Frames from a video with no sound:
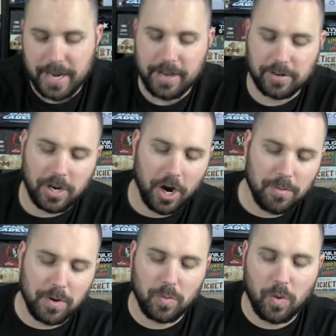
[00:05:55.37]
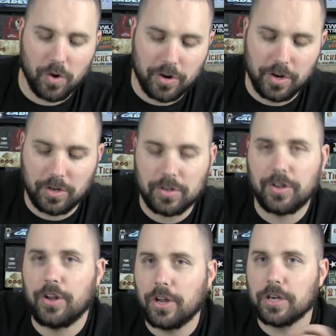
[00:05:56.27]
Now, Coma Ward
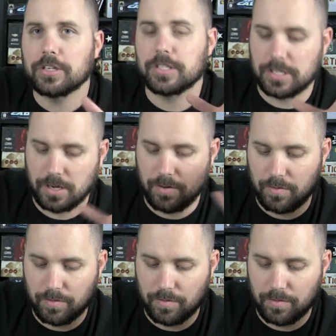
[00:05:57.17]
looks